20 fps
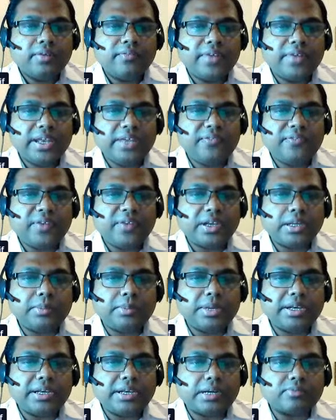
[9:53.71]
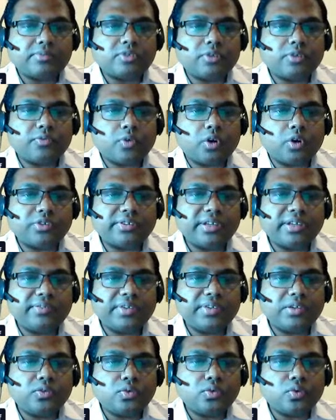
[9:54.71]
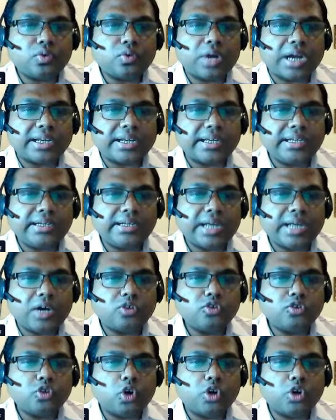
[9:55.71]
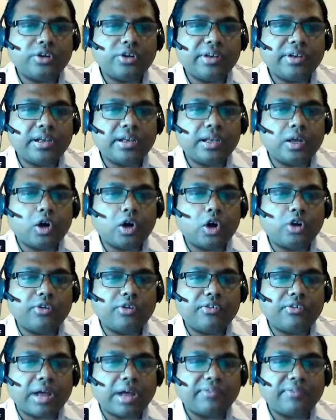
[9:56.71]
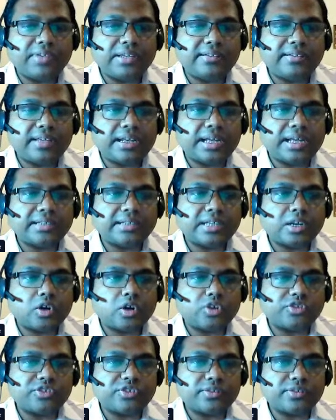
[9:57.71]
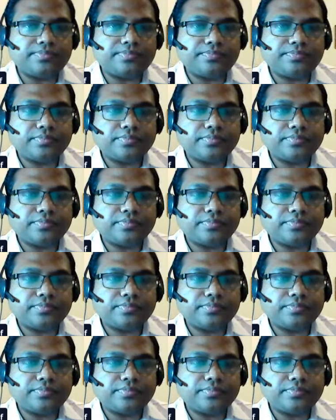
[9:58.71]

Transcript: very effective in terms of cost savings through cutting down on travels and other costs.